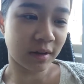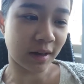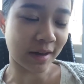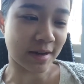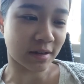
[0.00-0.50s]

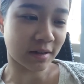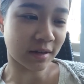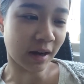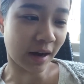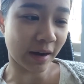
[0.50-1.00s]
And
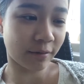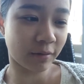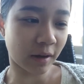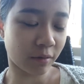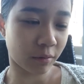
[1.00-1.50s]
I've
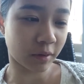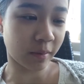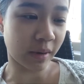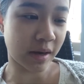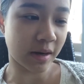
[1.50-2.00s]
never really
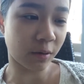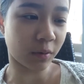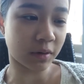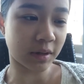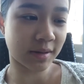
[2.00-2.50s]
met
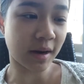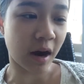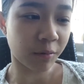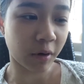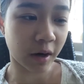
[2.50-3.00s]
anyone that's
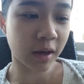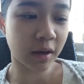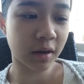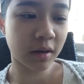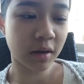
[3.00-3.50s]

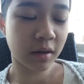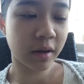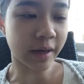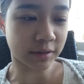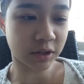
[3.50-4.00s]
hardworking
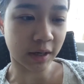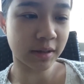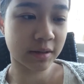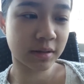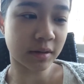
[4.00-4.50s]
as
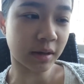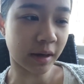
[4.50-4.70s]
Jess.